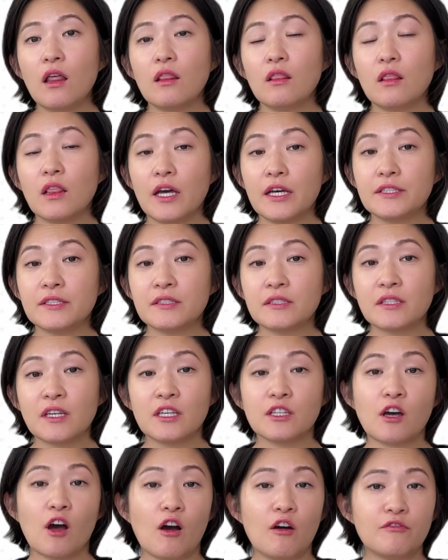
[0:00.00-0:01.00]
less
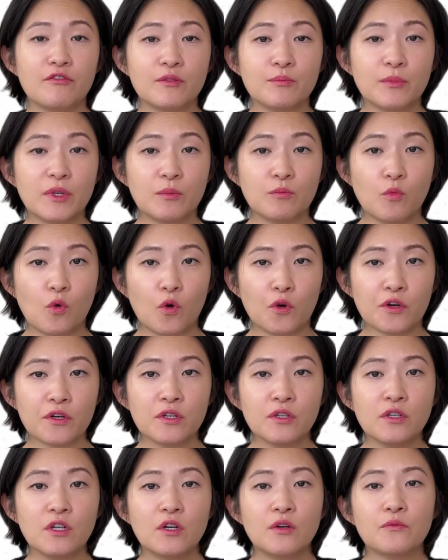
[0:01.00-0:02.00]
can often be
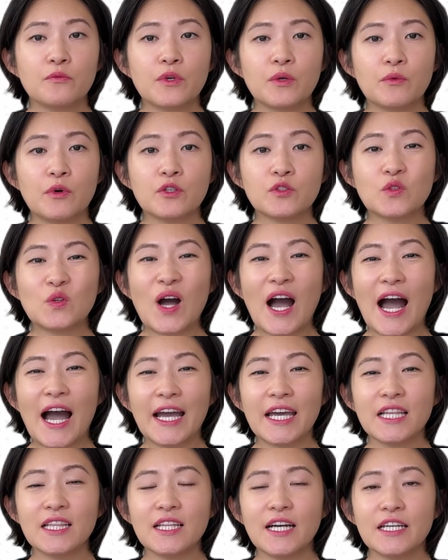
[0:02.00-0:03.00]
more. We want to
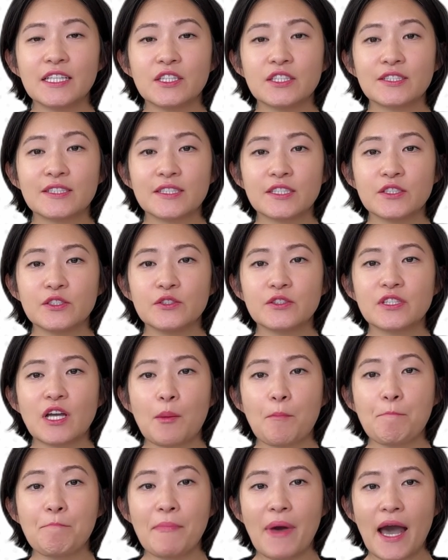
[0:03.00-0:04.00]
highlight the skills
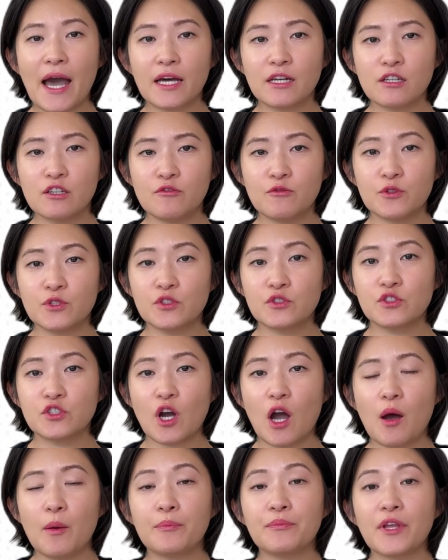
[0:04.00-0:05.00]
that matter for the
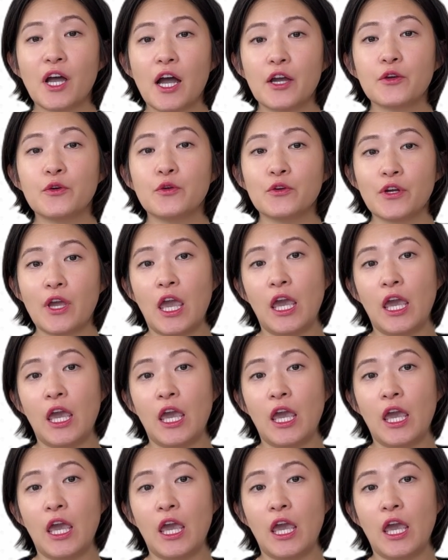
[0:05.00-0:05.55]
job that you're